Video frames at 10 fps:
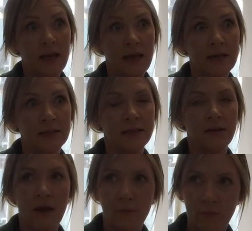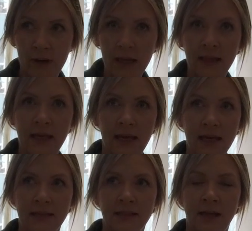It is. It really
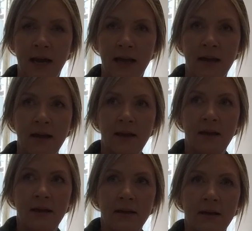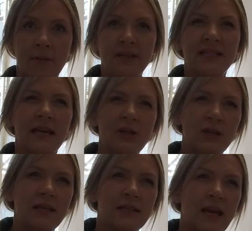is.
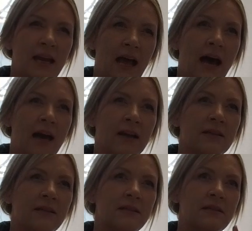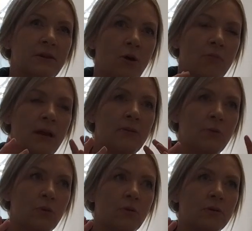Scheduling's getting harder because there's so many
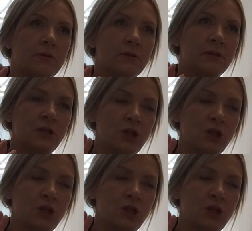more to